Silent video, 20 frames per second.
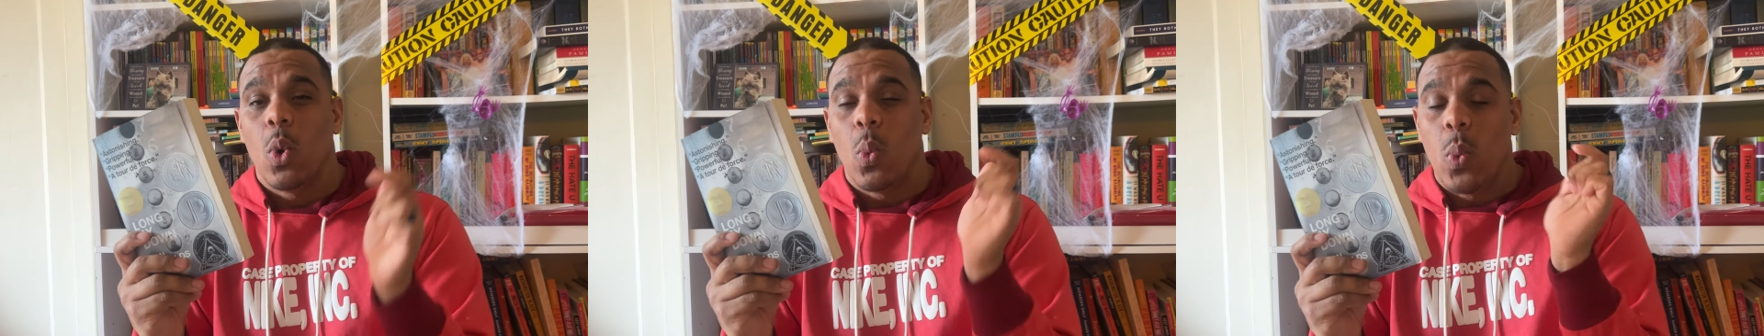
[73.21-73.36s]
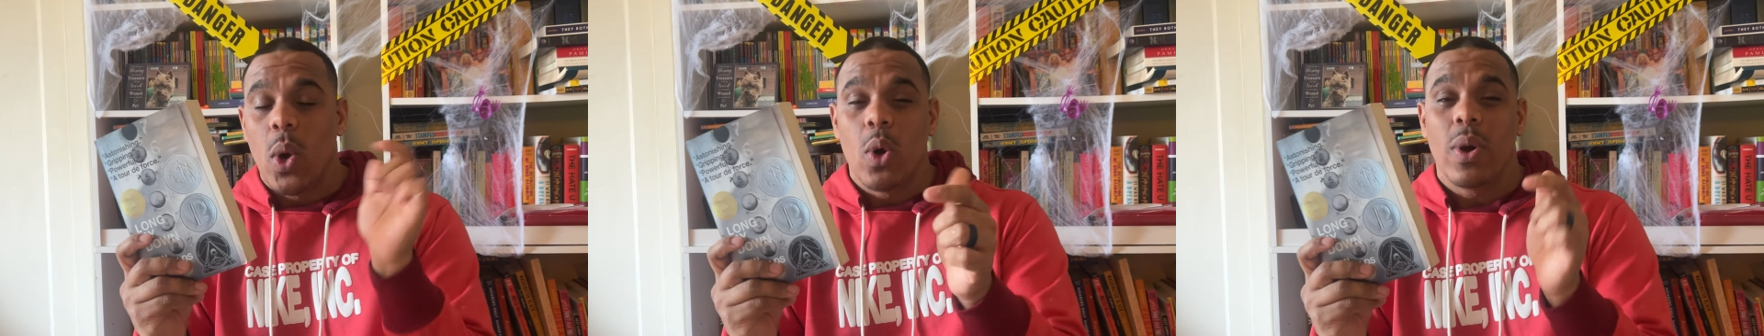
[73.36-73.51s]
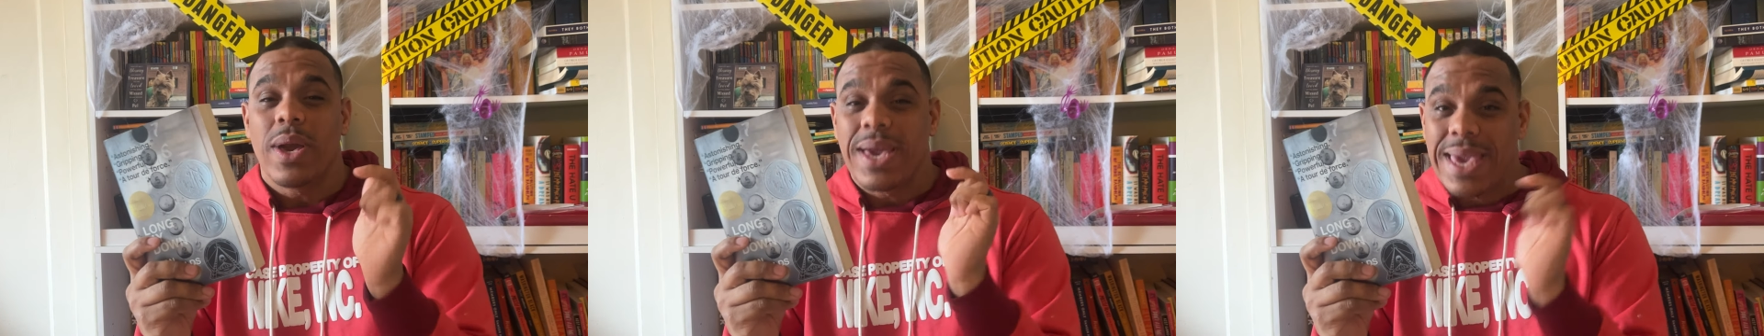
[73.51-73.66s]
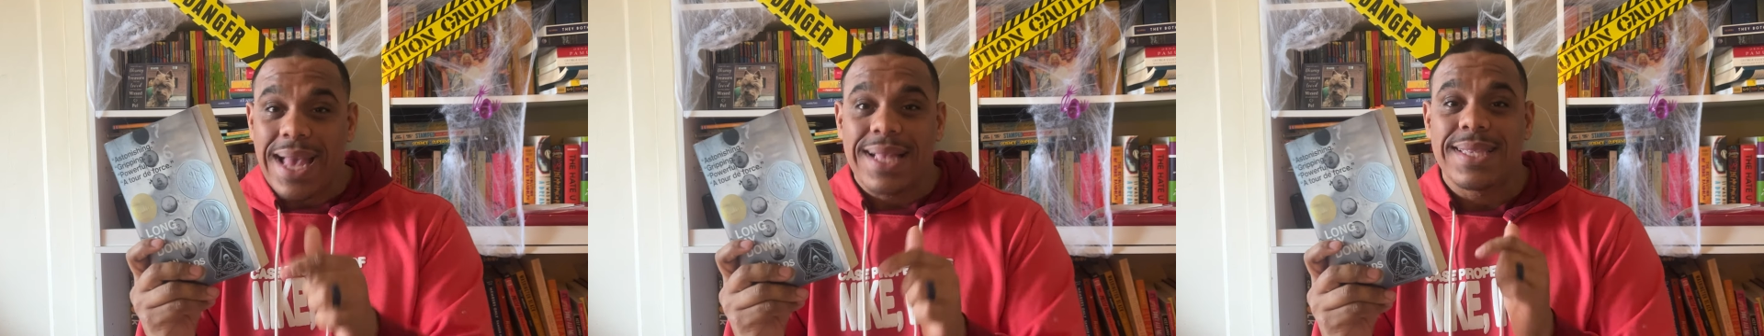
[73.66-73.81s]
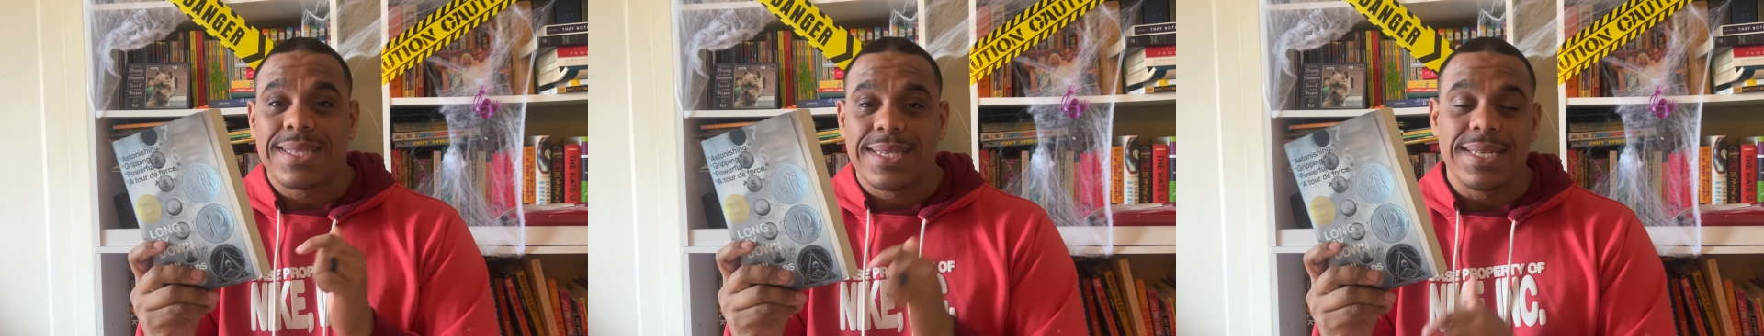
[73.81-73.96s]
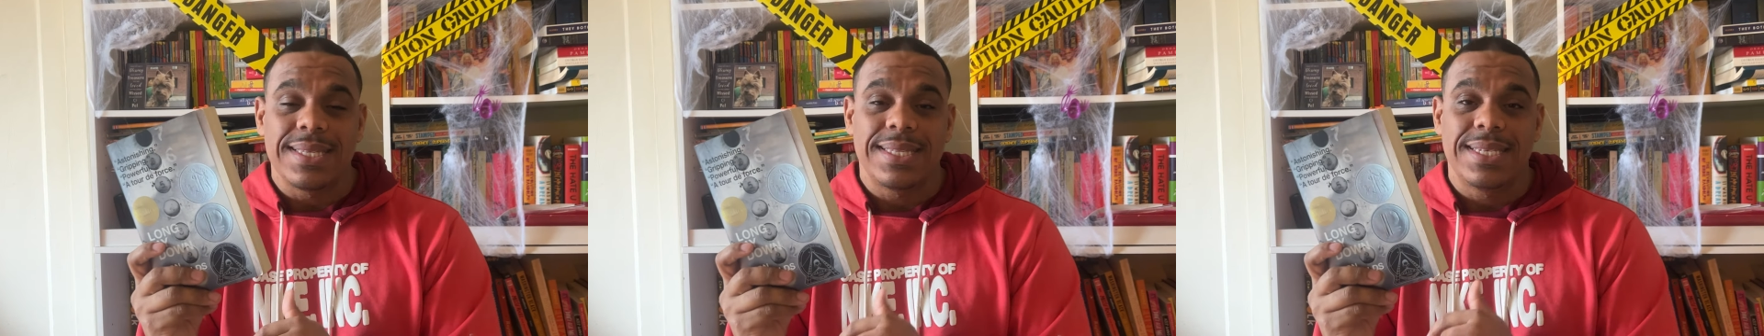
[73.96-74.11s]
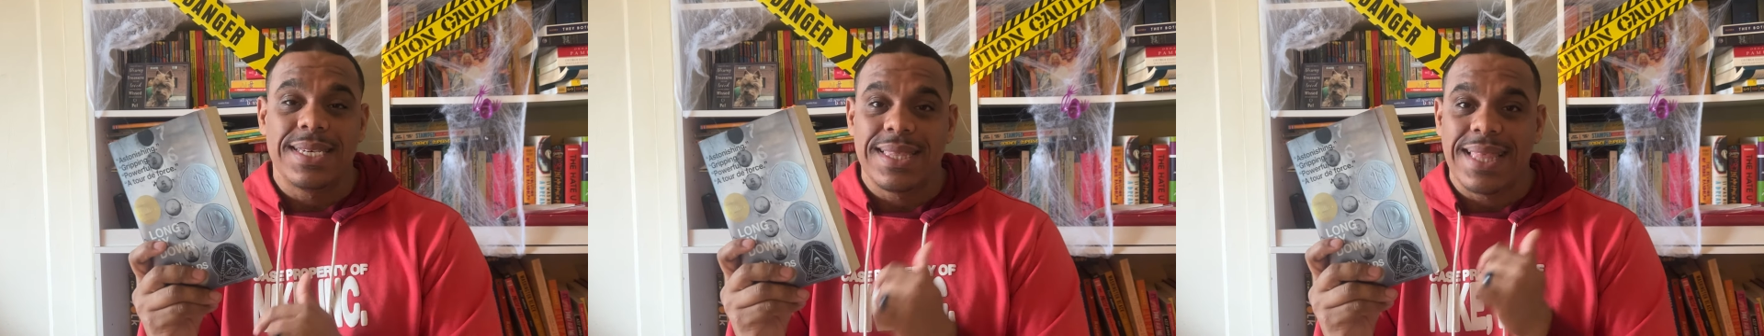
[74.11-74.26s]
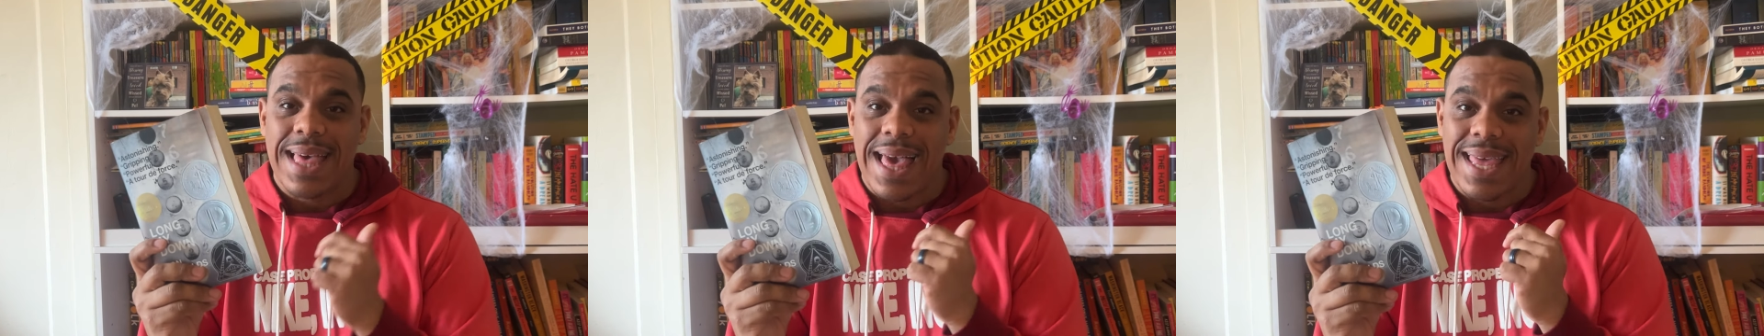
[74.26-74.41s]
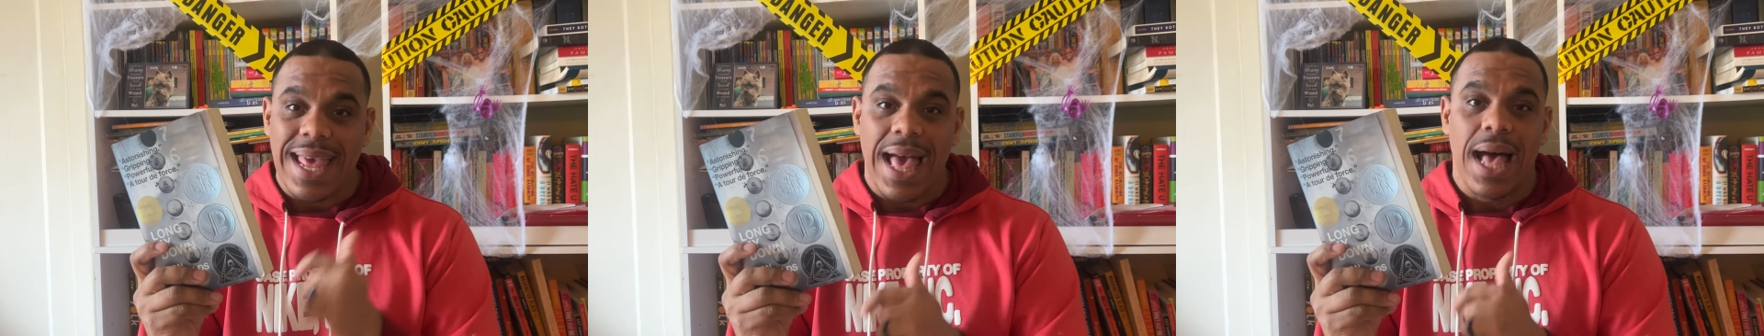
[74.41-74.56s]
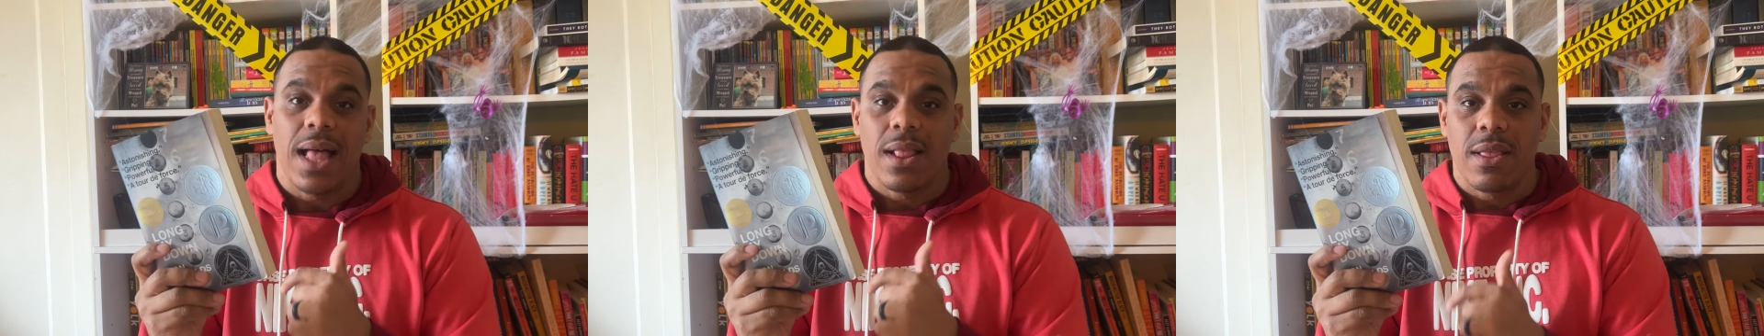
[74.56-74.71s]
Will gets into
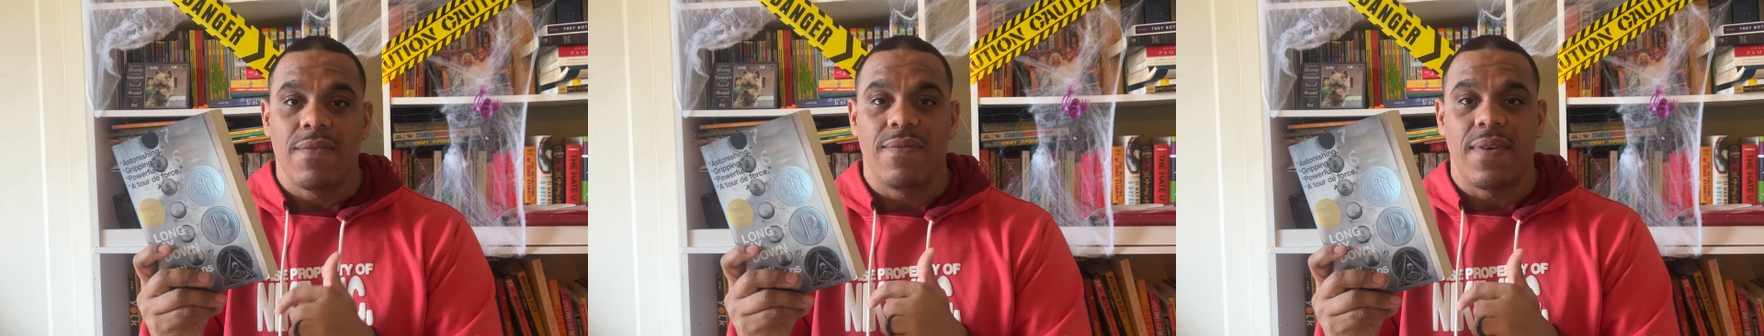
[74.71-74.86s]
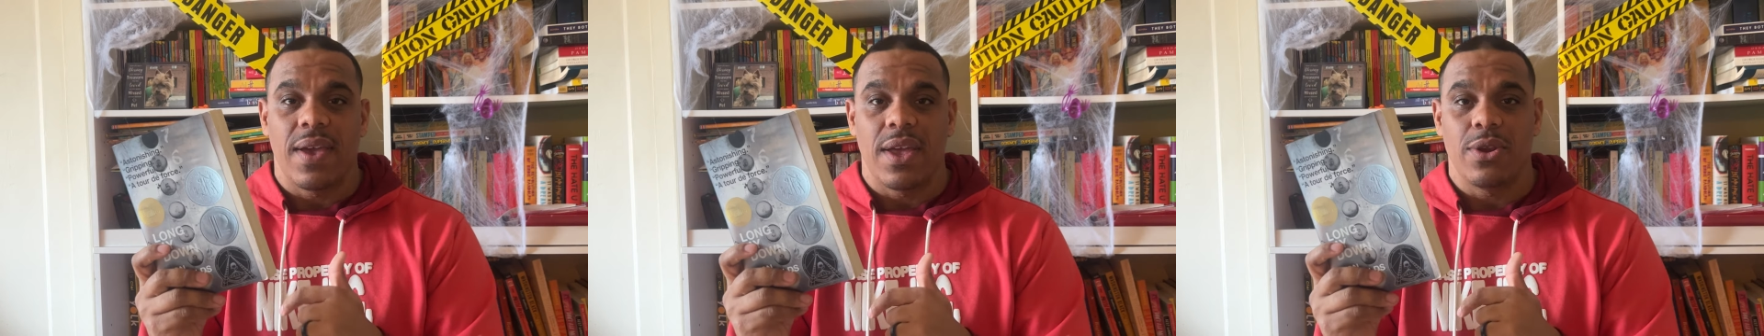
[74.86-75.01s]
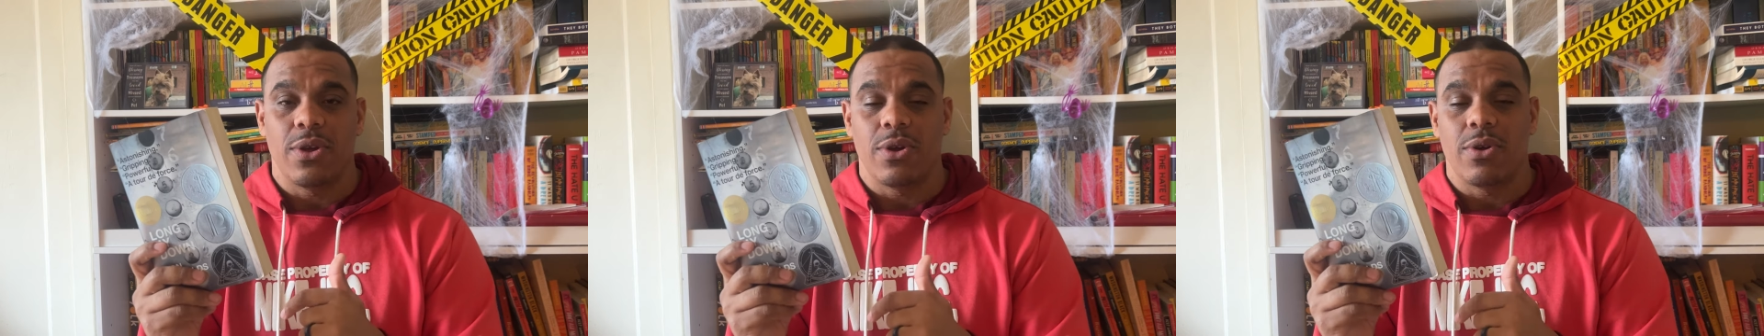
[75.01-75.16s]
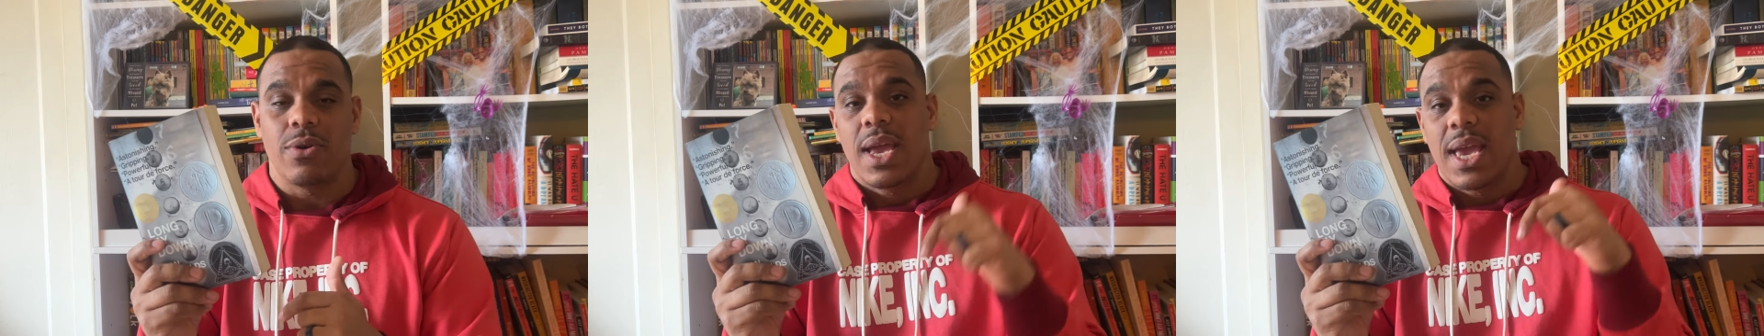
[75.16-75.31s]
that elevator,